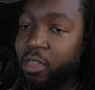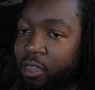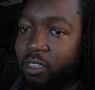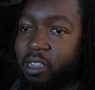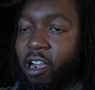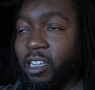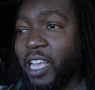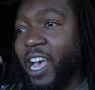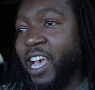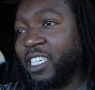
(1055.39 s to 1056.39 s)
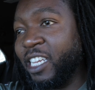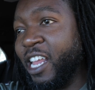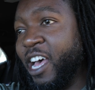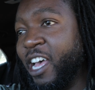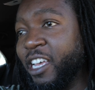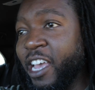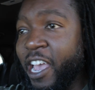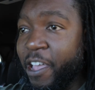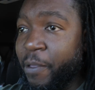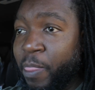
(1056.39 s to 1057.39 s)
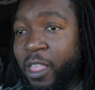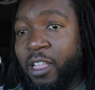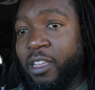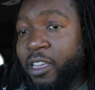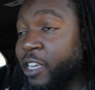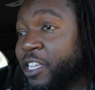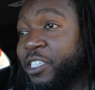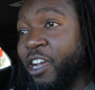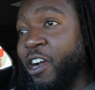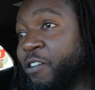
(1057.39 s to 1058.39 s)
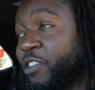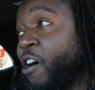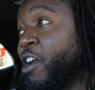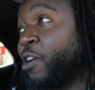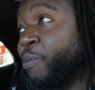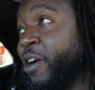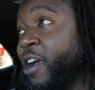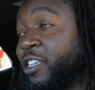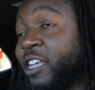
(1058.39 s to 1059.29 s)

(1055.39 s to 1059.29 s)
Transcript: is high echelon, and it deserves all the praise.